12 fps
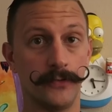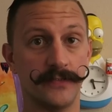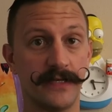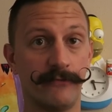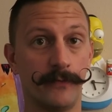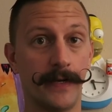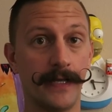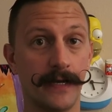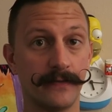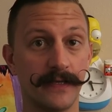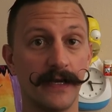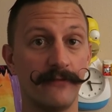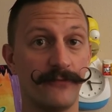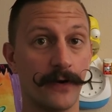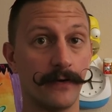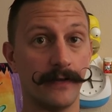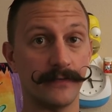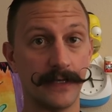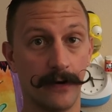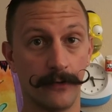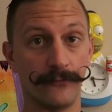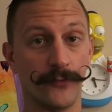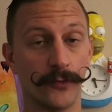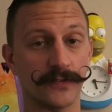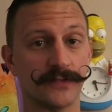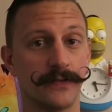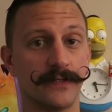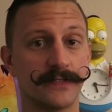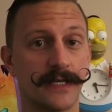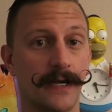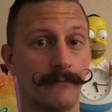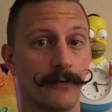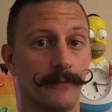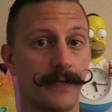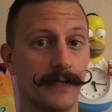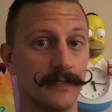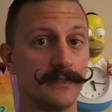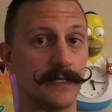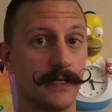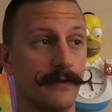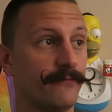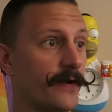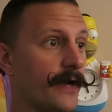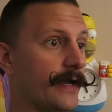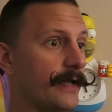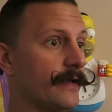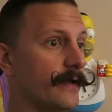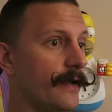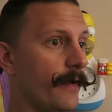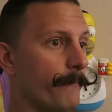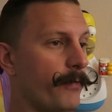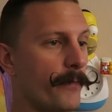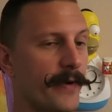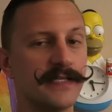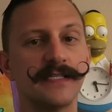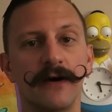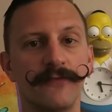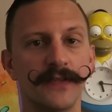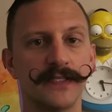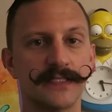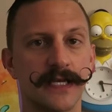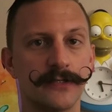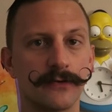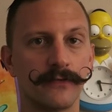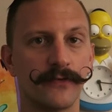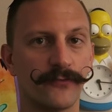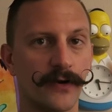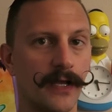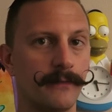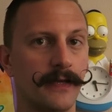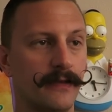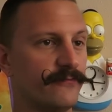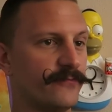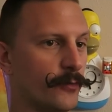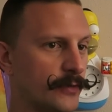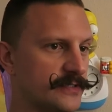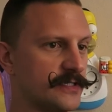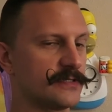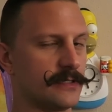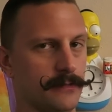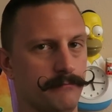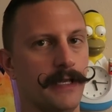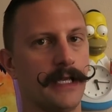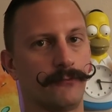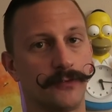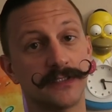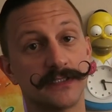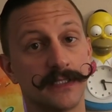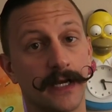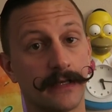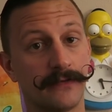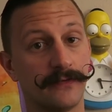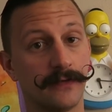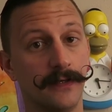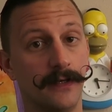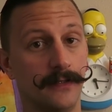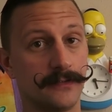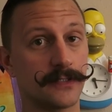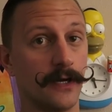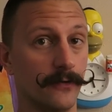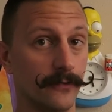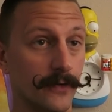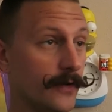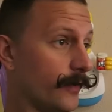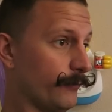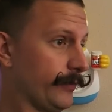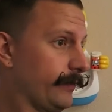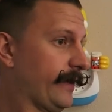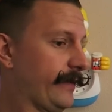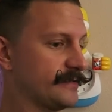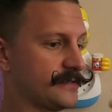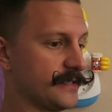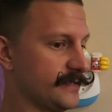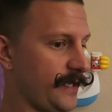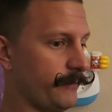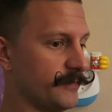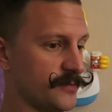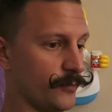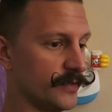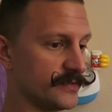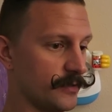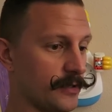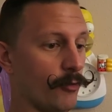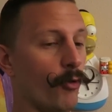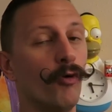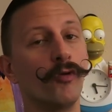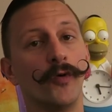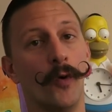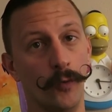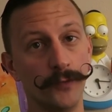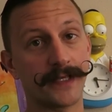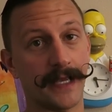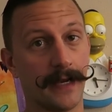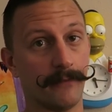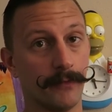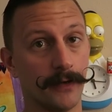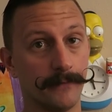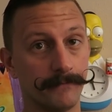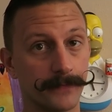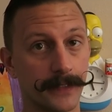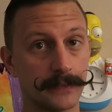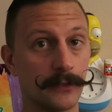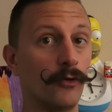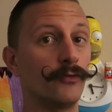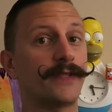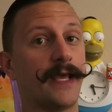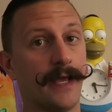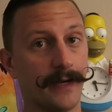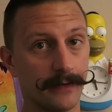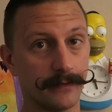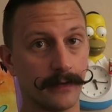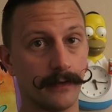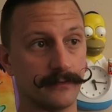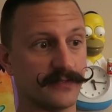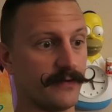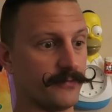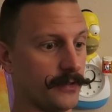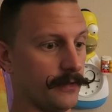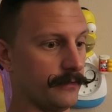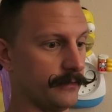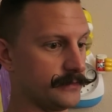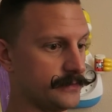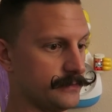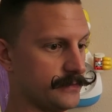news, everybody. I think I figured out the autofocus on this camera, because if I put myself in the center of the frame, it focuses on me, which is nice. So, we don't have, it's the same as it was on the old camera, like the old Canon 700,